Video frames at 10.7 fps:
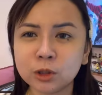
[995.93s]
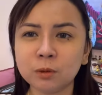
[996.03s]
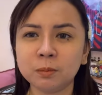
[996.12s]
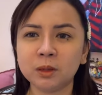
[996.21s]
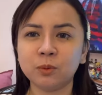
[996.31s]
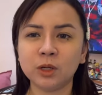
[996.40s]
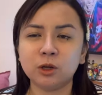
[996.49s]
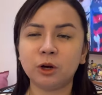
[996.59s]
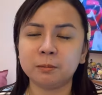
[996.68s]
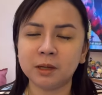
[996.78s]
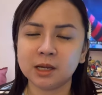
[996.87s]
to when you
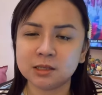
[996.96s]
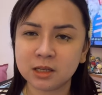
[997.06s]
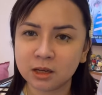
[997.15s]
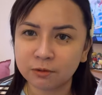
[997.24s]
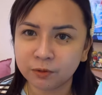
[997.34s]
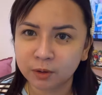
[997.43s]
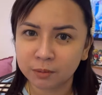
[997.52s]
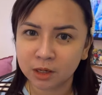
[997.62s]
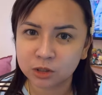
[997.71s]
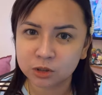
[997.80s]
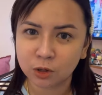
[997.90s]
are placing
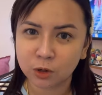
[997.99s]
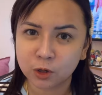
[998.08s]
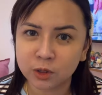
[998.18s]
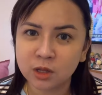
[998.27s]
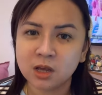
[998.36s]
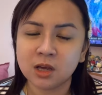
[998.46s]
information,